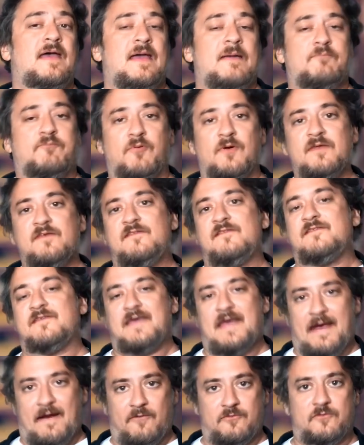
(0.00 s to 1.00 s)
It brings these
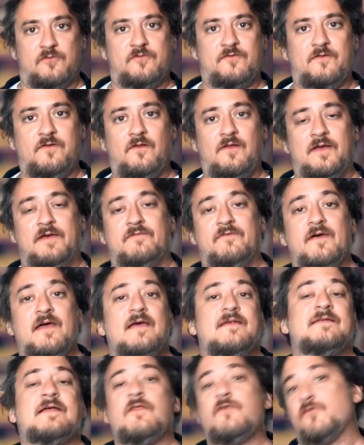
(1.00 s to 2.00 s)
characters to life.
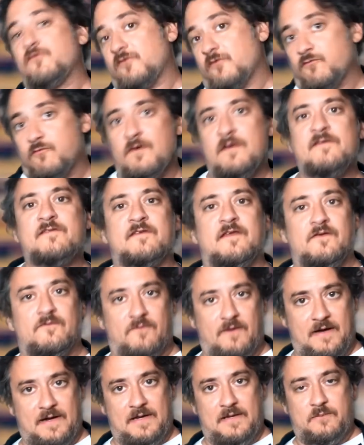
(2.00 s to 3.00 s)
Now, there's a risk in
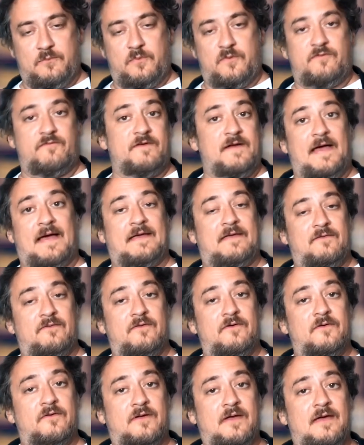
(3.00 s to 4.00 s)
writing it with
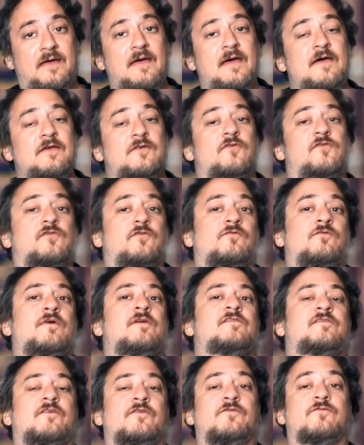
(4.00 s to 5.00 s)
vernacular, okay? There's a
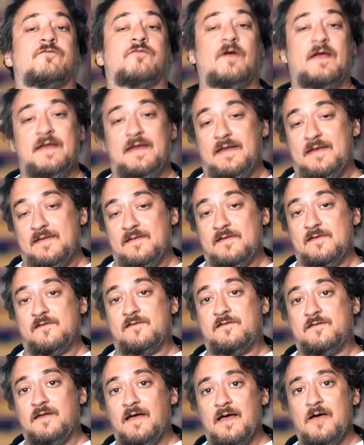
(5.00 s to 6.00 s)
risk of writing in this
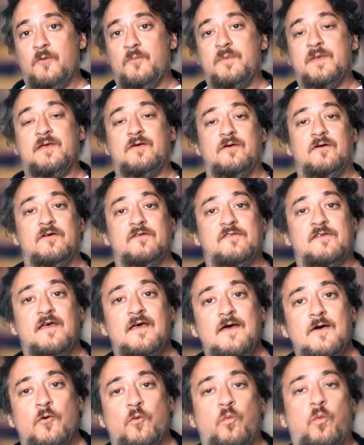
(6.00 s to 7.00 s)
style because
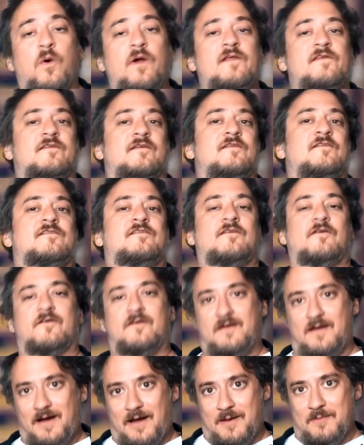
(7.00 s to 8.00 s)
what is
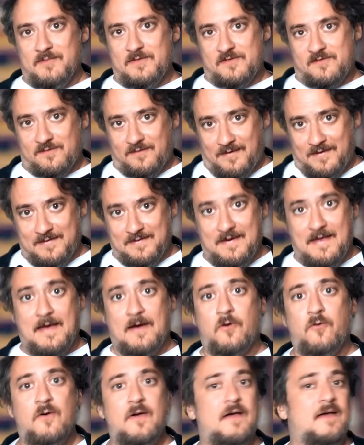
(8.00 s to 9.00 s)
considered common slang
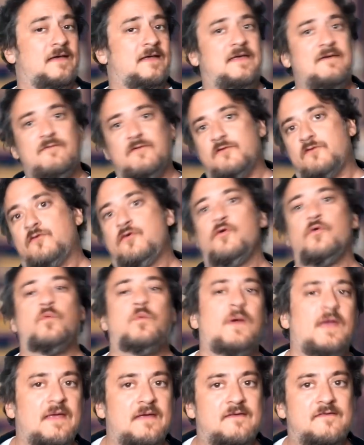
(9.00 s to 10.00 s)
now, give it 2
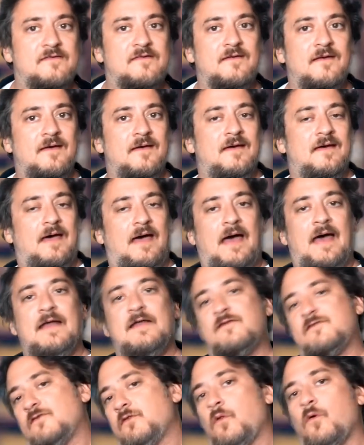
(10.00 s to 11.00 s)
weeks, and
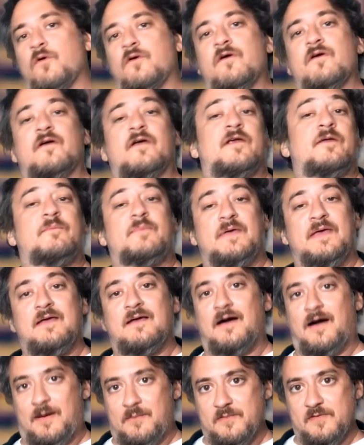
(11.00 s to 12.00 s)
it's no longer going to be
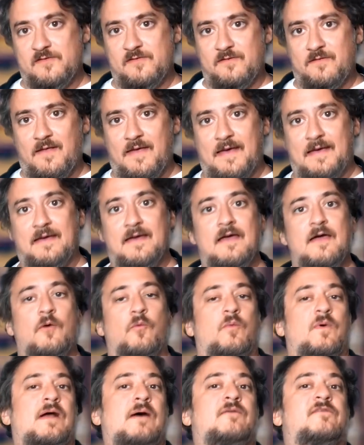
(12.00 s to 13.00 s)
common slang.
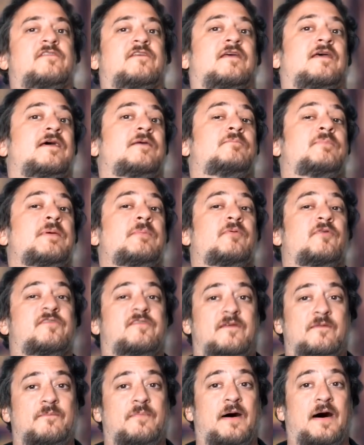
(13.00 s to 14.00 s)
When I was a kid, people
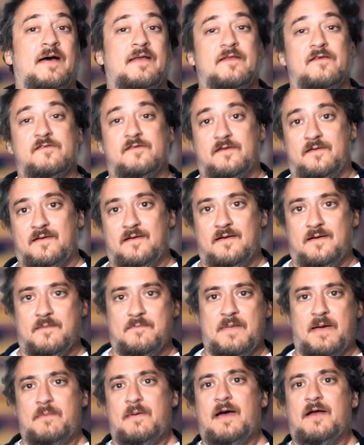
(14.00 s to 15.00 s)
said bye. They said,
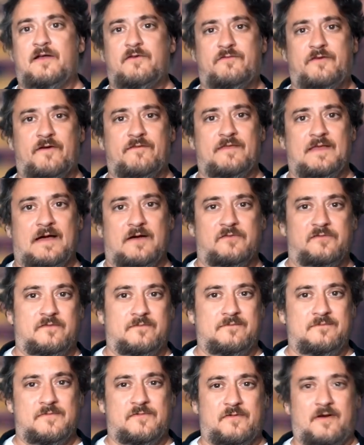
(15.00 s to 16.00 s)
I'm Audi
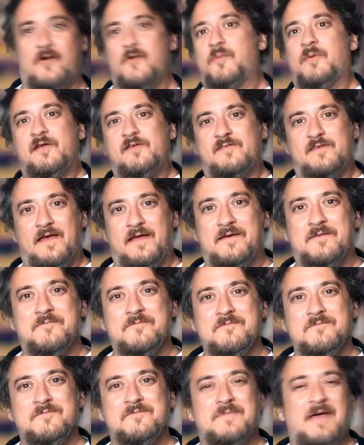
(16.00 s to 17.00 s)
5000. So everybody said,
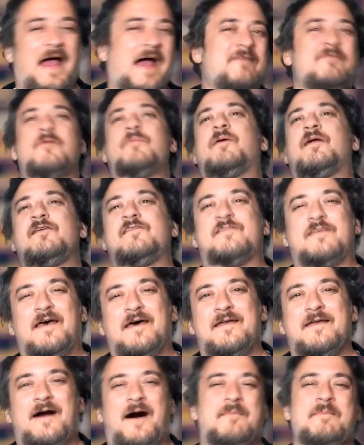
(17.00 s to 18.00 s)

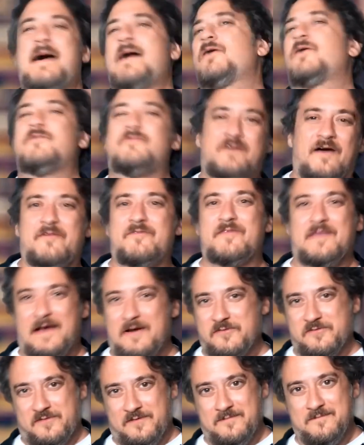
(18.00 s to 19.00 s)
I'm Audi
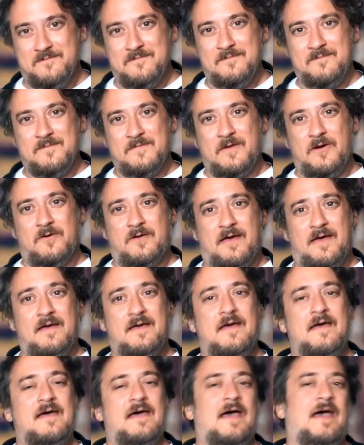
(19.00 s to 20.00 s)
5000.
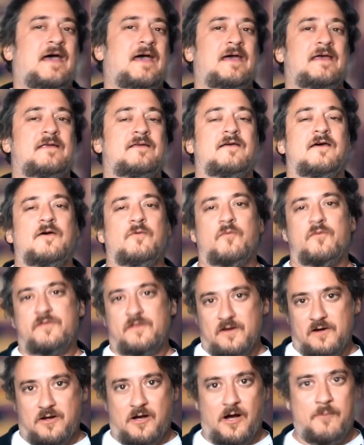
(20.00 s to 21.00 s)
Okay, and
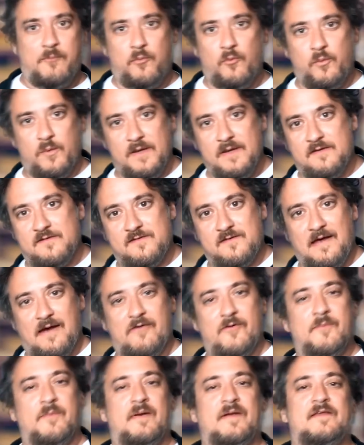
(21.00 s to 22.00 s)
within a couple weeks,
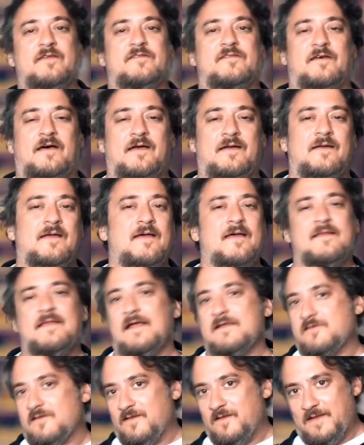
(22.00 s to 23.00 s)
everybody decided
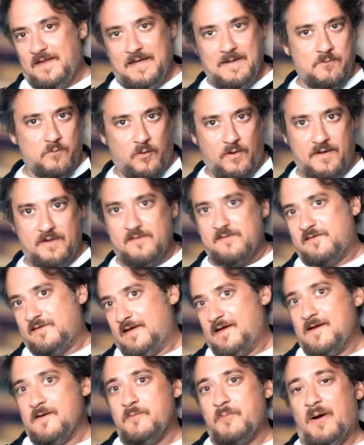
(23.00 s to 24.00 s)
that's a lame way to
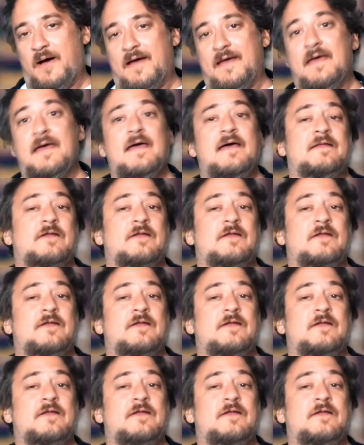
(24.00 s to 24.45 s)
say goodbye.